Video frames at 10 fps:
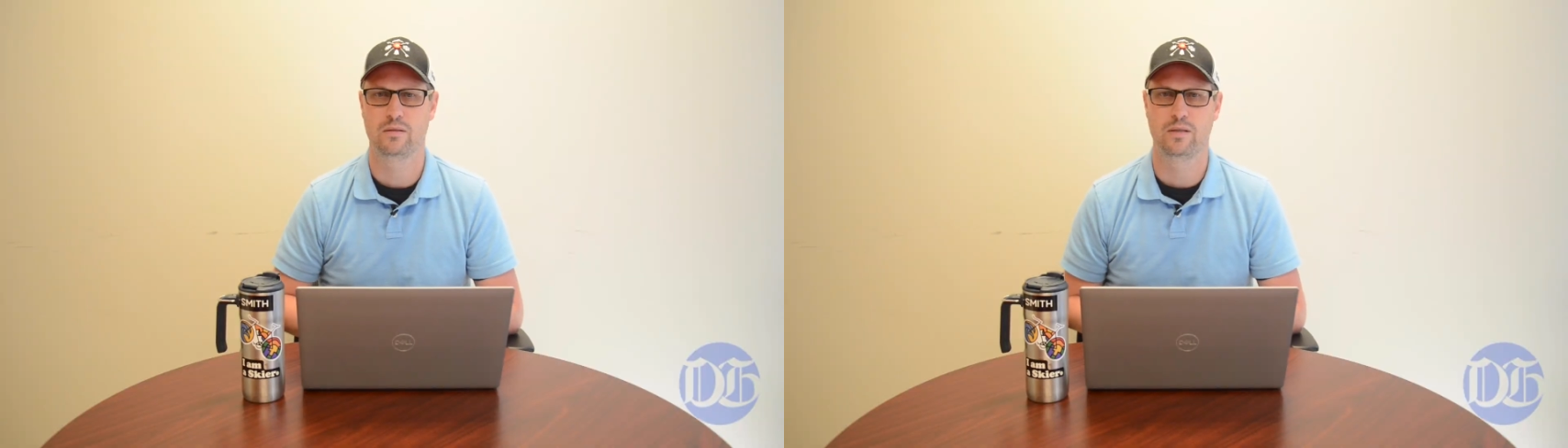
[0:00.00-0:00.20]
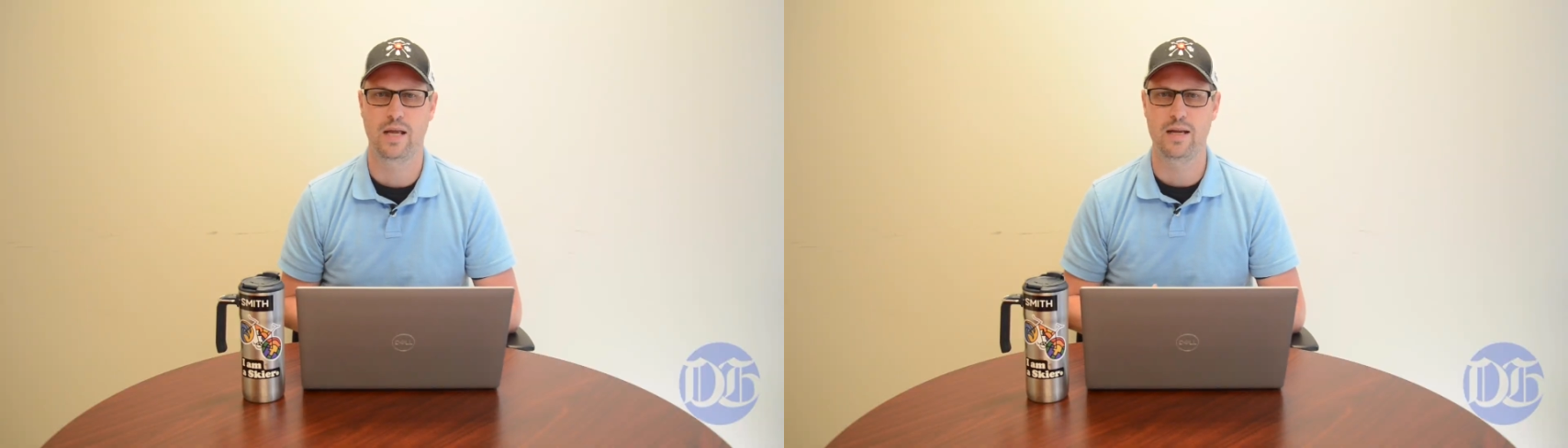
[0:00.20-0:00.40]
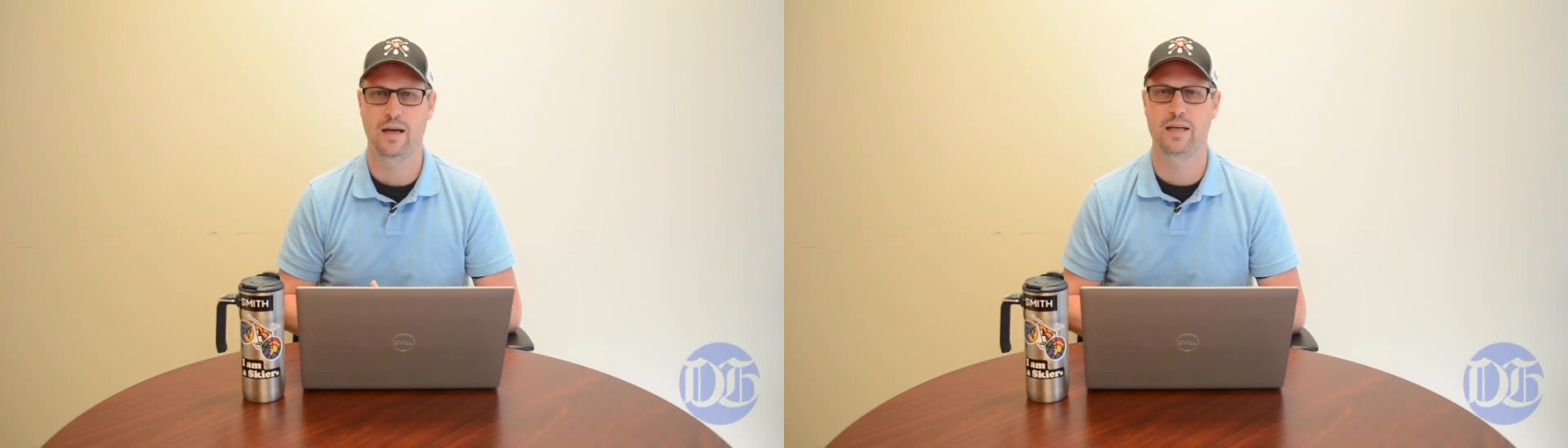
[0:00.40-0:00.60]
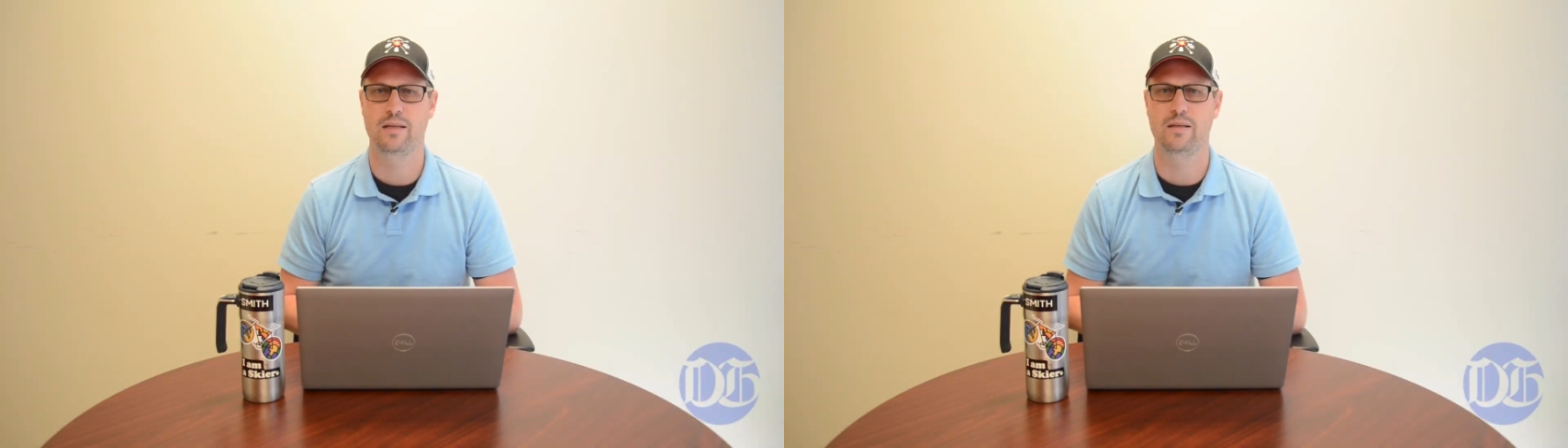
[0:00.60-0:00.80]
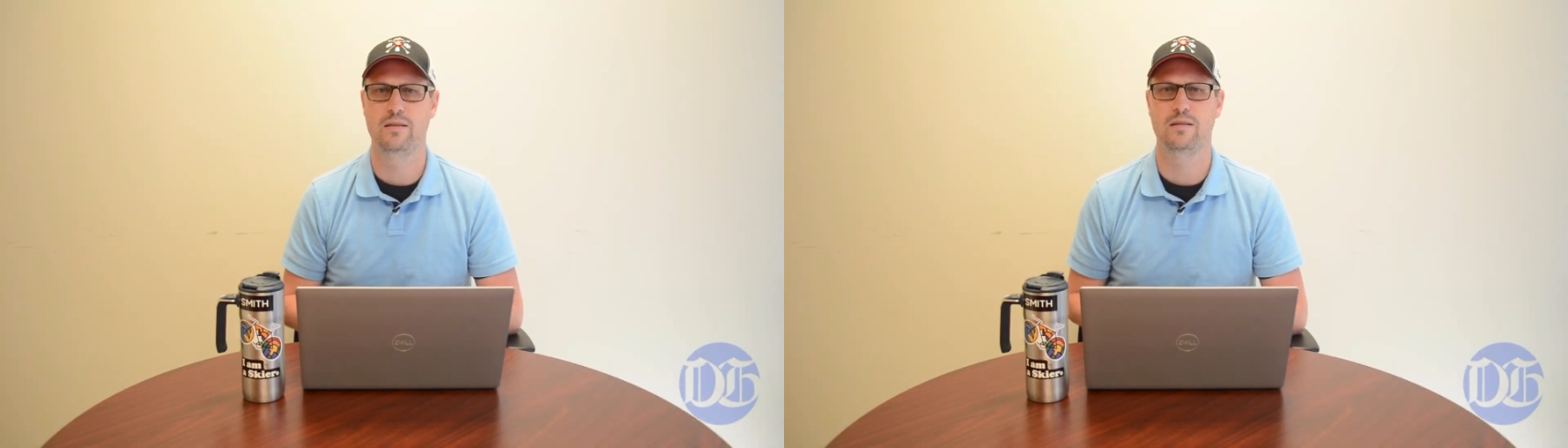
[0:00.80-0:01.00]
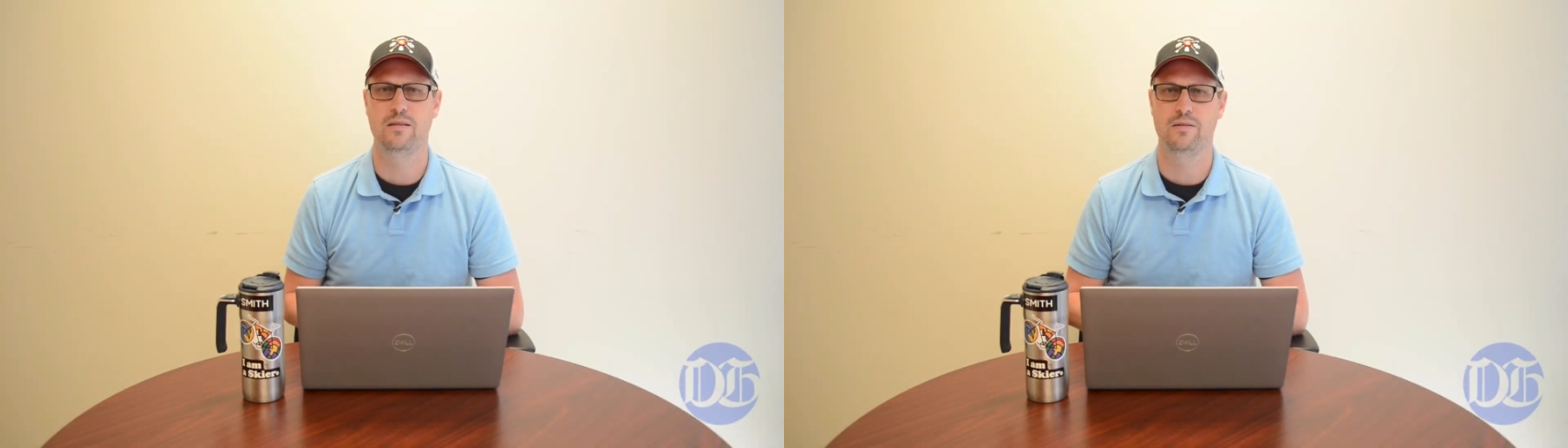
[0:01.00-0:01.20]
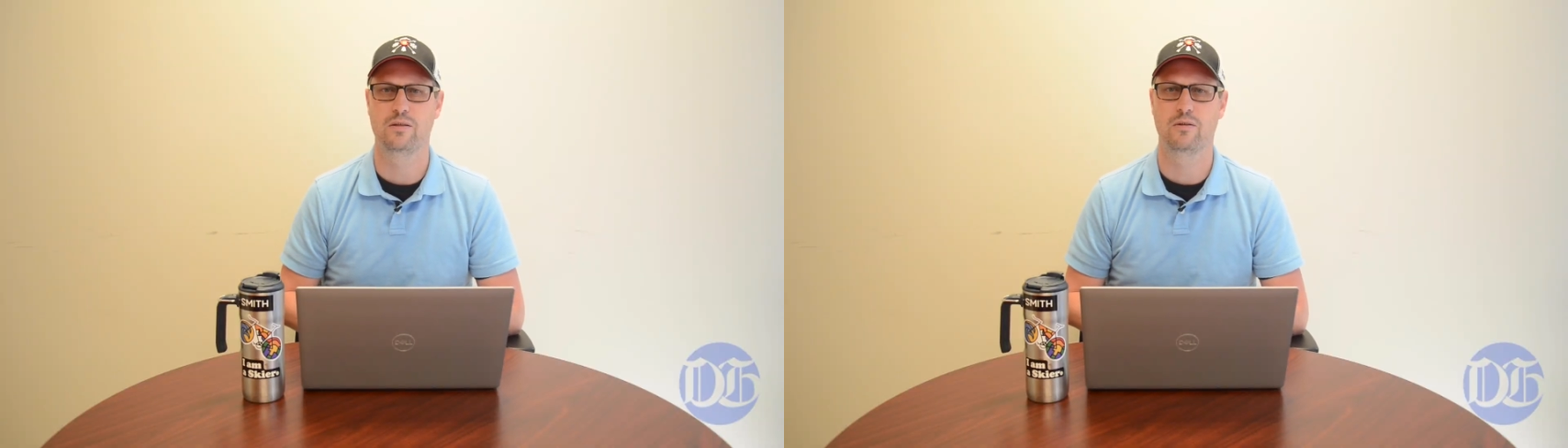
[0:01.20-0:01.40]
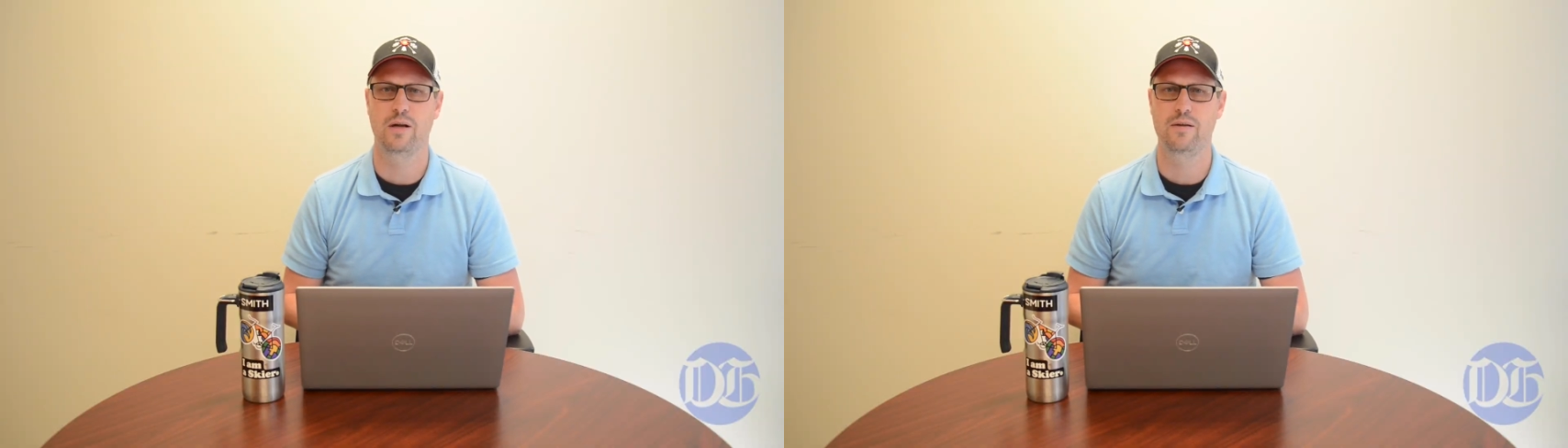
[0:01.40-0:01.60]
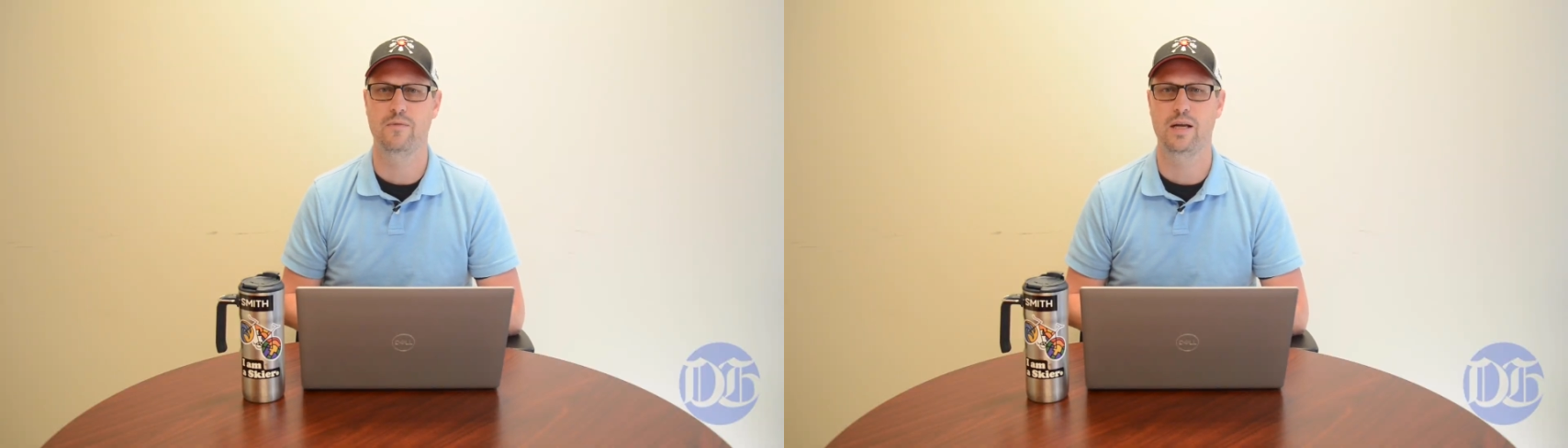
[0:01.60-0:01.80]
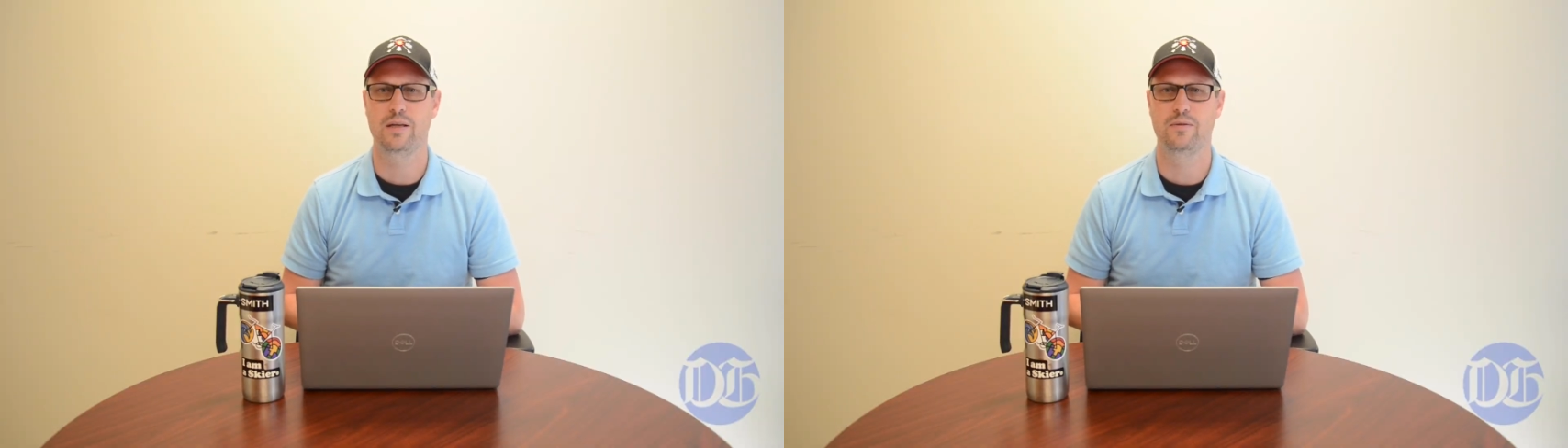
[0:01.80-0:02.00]
Day hiking is a great
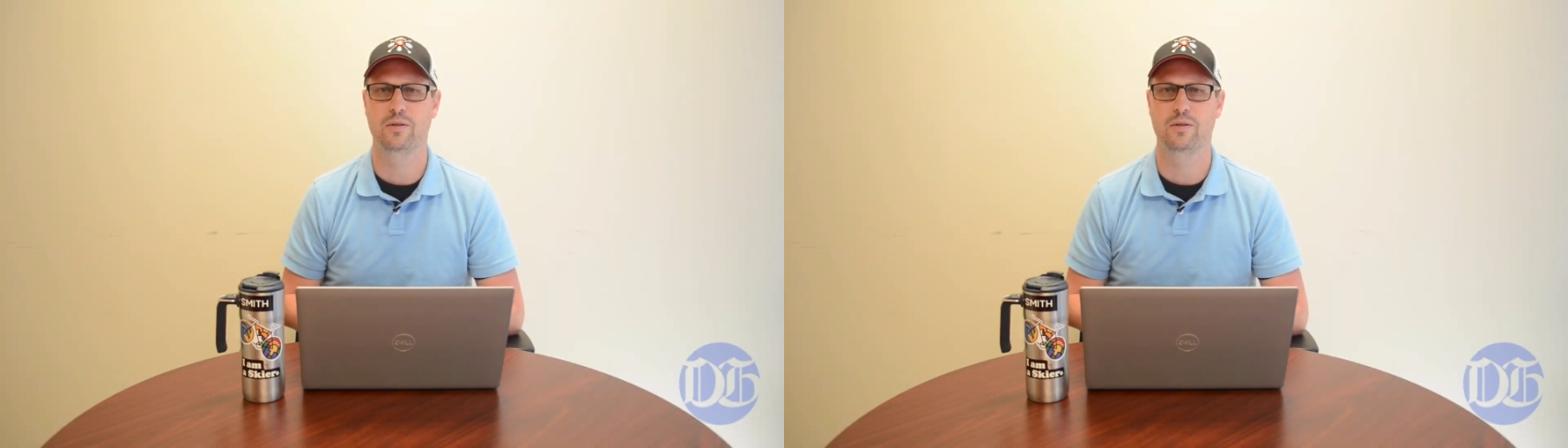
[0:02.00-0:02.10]
way to